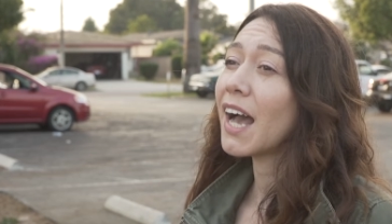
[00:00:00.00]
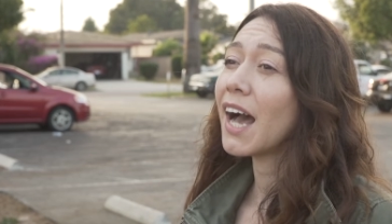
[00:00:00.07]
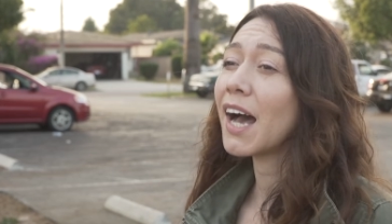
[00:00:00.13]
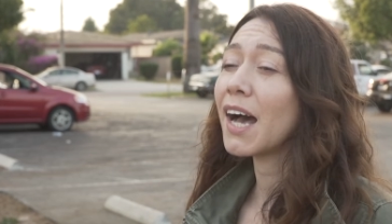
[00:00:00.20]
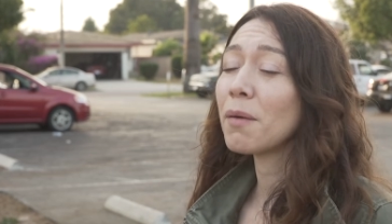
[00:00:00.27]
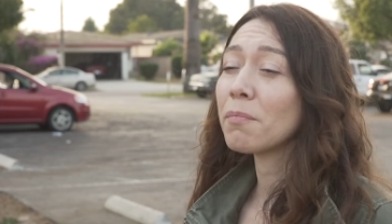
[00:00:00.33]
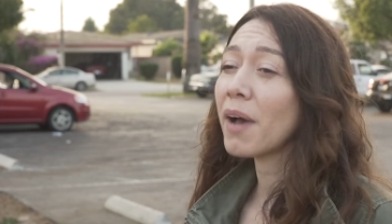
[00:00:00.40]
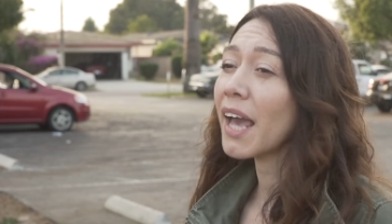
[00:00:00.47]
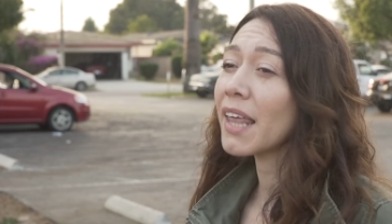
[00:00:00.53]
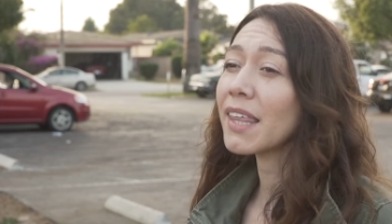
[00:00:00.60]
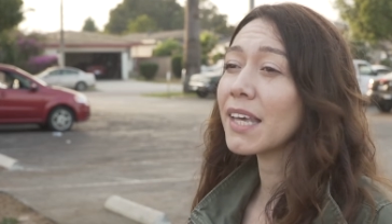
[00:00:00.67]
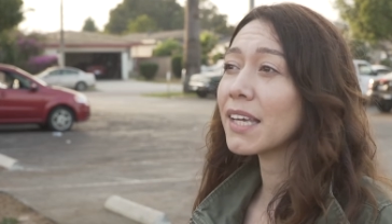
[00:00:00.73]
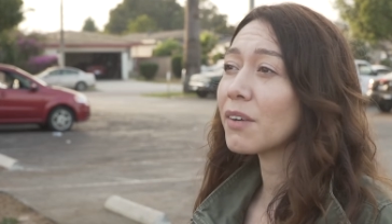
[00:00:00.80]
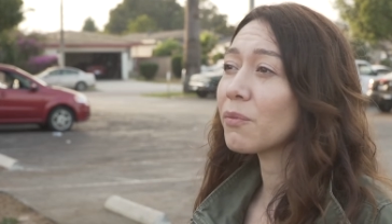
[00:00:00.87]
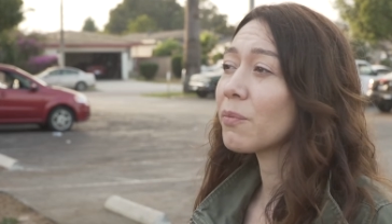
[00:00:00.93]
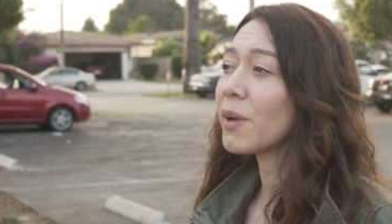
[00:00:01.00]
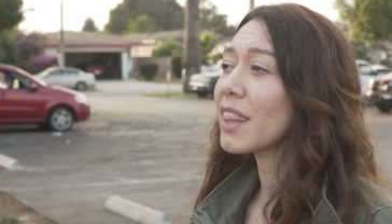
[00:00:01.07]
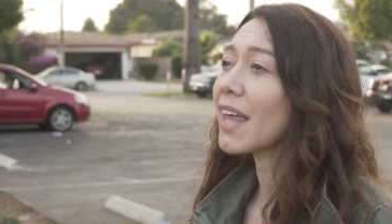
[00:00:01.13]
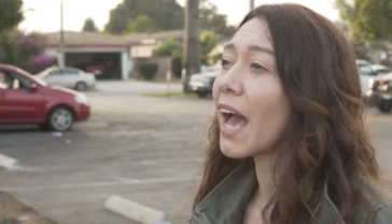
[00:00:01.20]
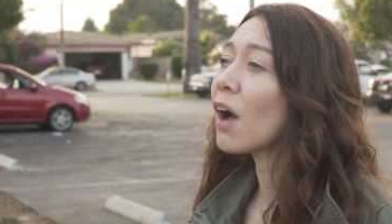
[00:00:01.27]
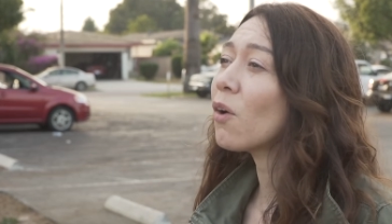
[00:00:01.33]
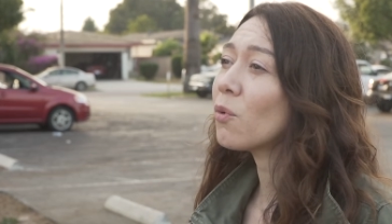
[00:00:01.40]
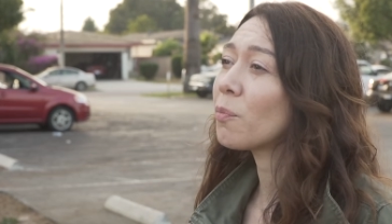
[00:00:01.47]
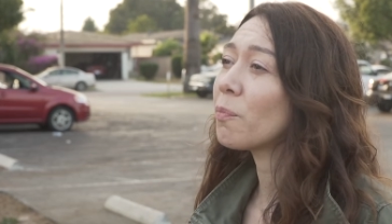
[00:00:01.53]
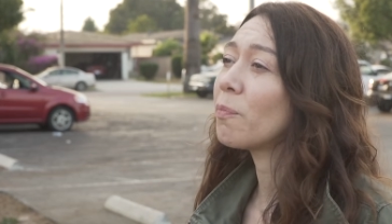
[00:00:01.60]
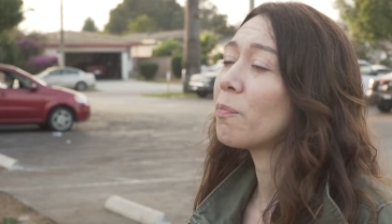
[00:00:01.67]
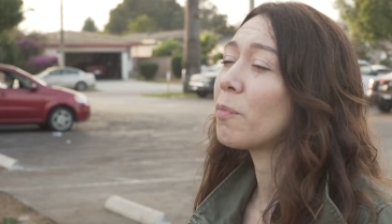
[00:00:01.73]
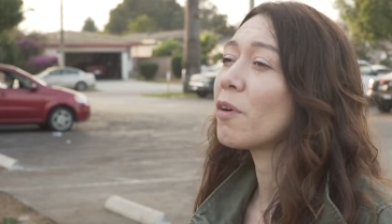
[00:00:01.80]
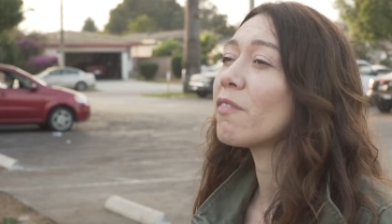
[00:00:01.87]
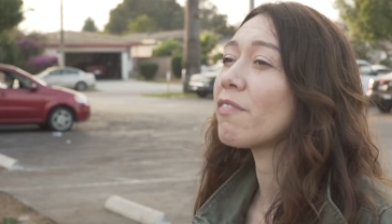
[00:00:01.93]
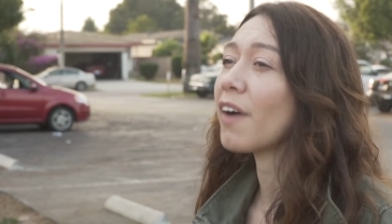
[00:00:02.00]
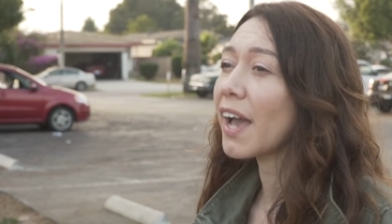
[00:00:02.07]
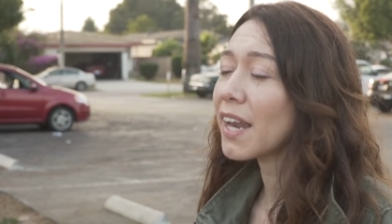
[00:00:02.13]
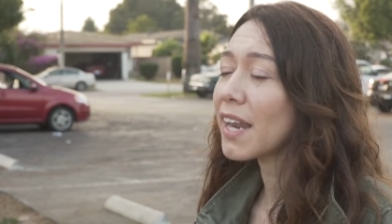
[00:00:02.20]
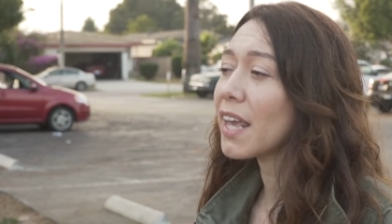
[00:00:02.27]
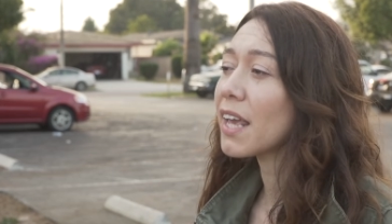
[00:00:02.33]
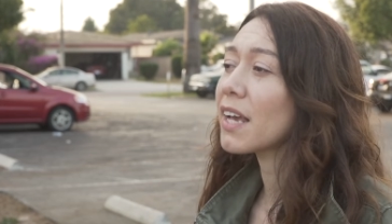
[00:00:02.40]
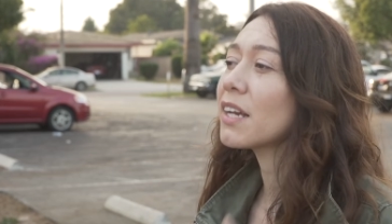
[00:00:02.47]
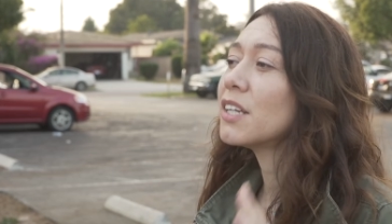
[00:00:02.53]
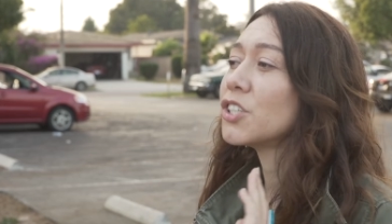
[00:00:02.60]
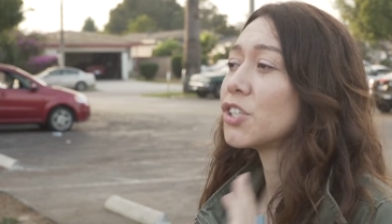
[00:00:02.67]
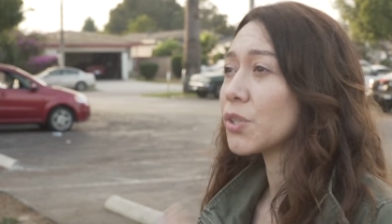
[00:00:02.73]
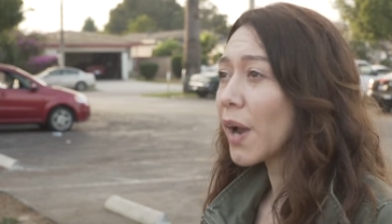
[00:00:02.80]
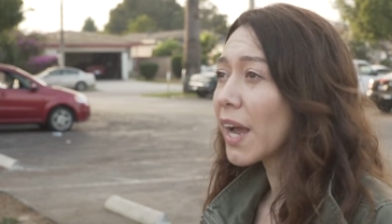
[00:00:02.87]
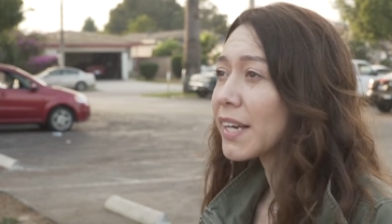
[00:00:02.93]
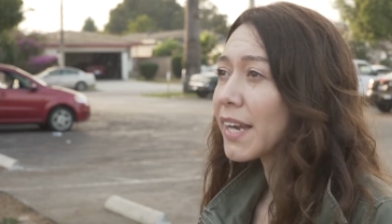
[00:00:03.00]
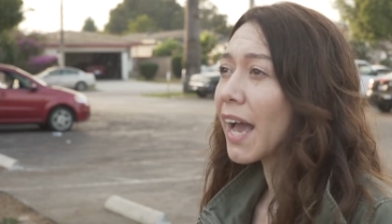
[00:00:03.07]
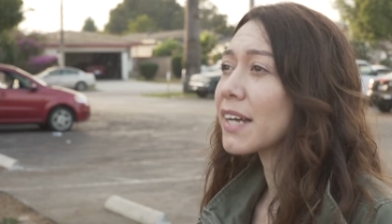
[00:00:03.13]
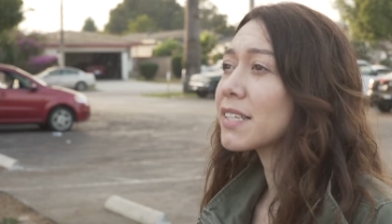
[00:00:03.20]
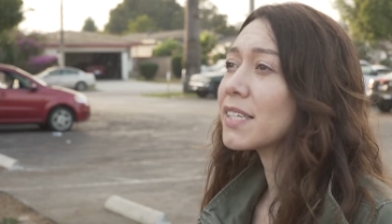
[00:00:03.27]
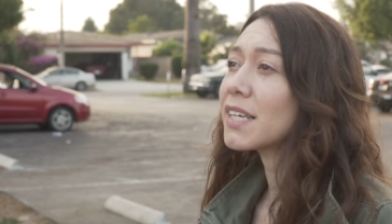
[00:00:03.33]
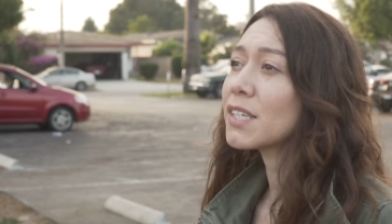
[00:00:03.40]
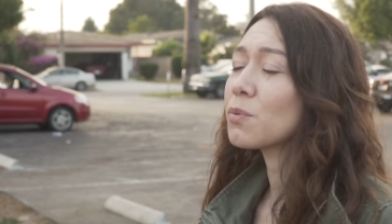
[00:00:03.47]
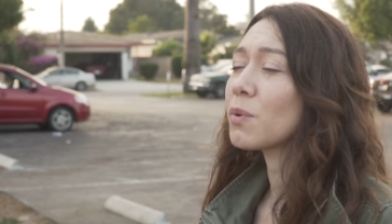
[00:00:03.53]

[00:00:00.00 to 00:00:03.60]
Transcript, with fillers: Um, I think without providing direct access,